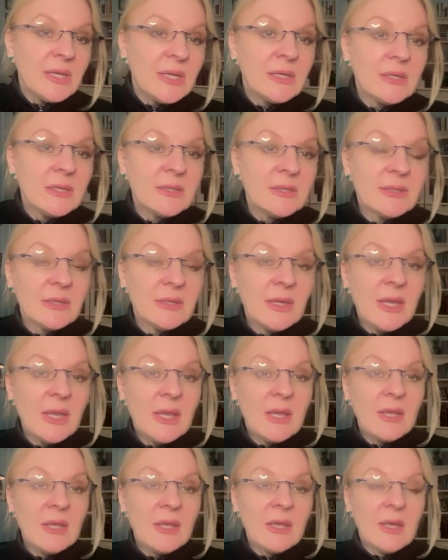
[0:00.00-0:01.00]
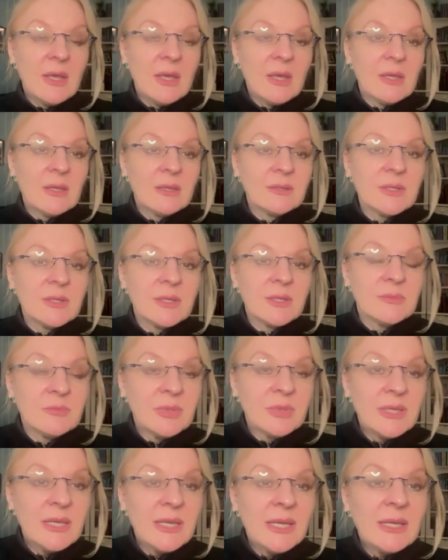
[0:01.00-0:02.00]
easily and
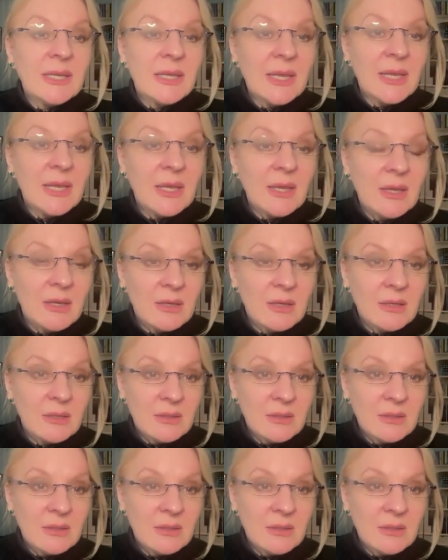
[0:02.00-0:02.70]
completely,